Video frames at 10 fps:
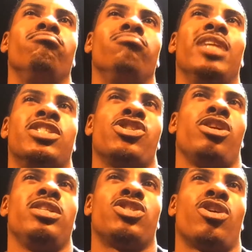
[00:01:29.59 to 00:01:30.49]

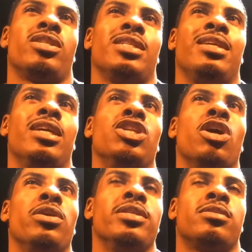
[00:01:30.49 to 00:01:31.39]
necessarily start to get
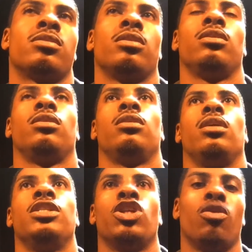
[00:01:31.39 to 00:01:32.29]
noticed
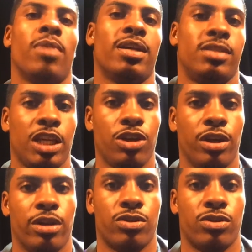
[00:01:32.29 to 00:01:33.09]
until my senior year.